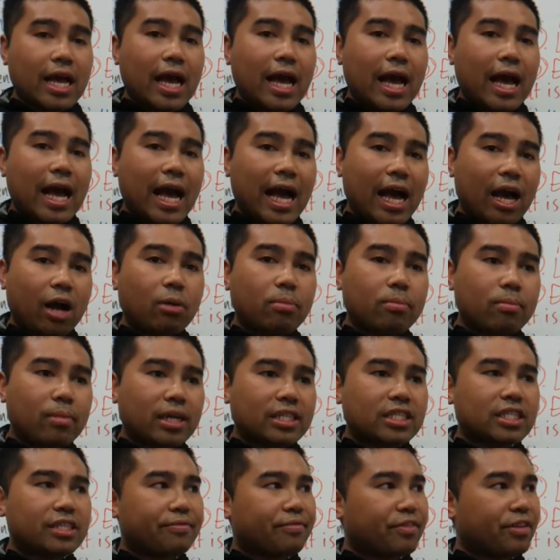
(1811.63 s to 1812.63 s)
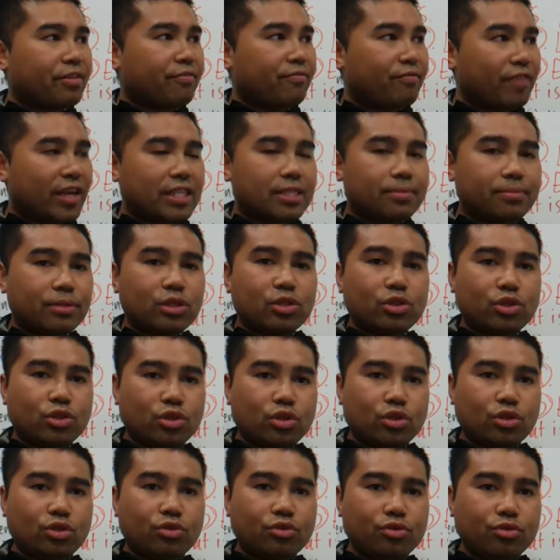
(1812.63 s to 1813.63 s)
How much of an investment
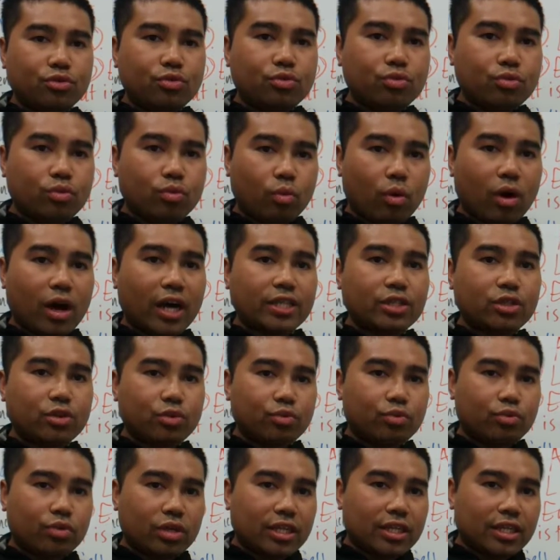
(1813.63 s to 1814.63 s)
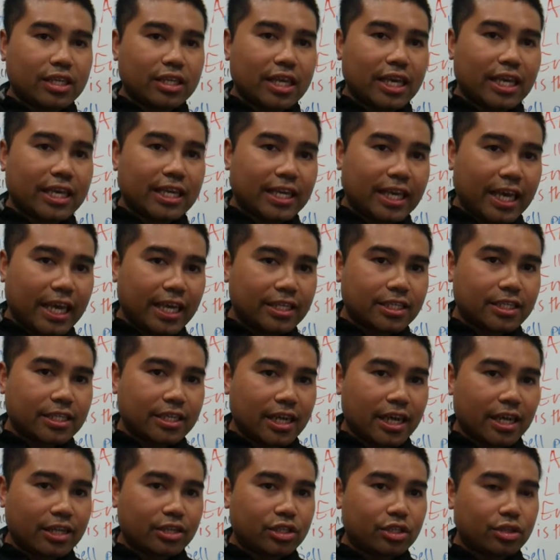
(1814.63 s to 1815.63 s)
do you want to really engage in
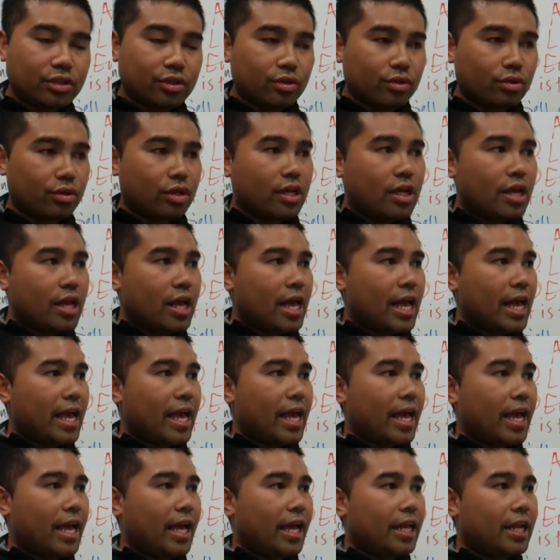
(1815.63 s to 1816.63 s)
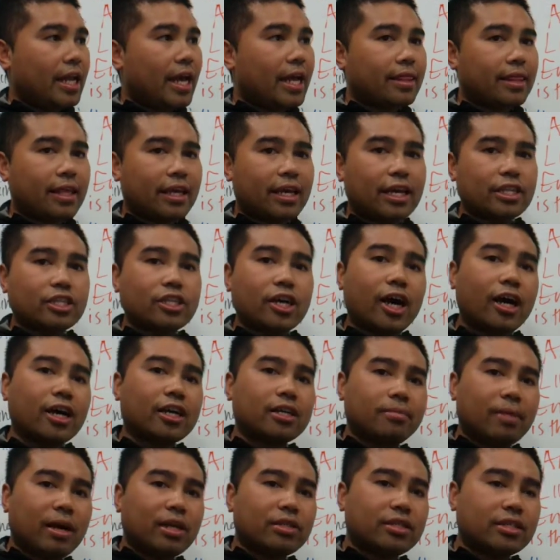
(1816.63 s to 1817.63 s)
that too? And I think I talked
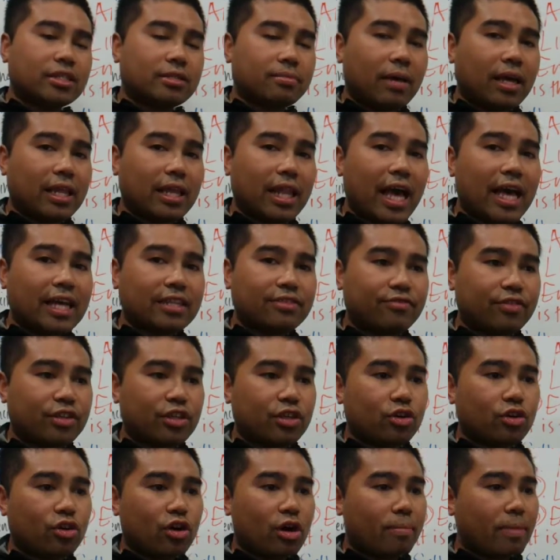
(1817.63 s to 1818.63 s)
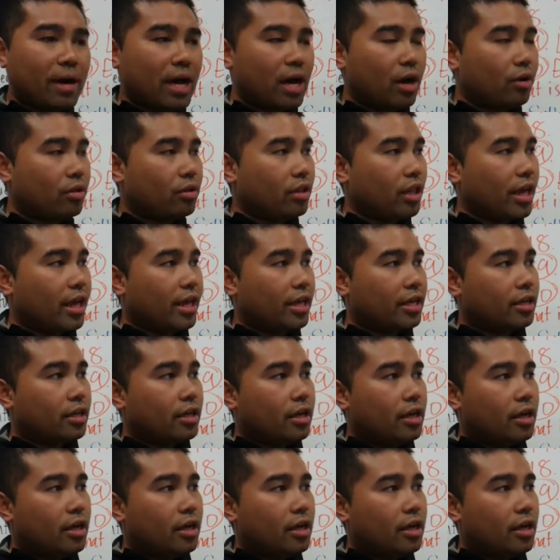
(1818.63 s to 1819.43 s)
about this in my last video about like